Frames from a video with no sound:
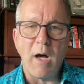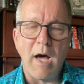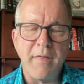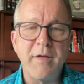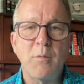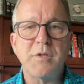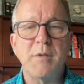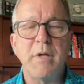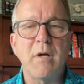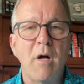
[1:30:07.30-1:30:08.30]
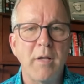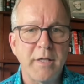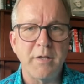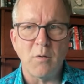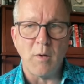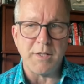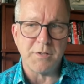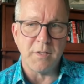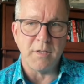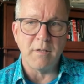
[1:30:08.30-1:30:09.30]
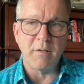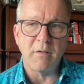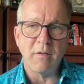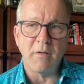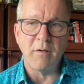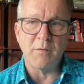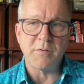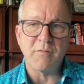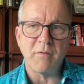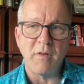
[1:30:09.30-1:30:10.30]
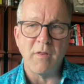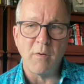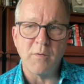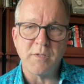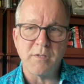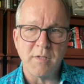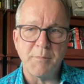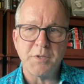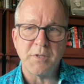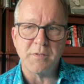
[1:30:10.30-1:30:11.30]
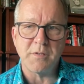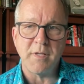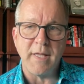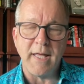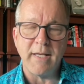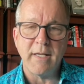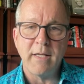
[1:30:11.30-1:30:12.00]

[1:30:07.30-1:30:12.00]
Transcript: I think we should be calling into question those assumptions that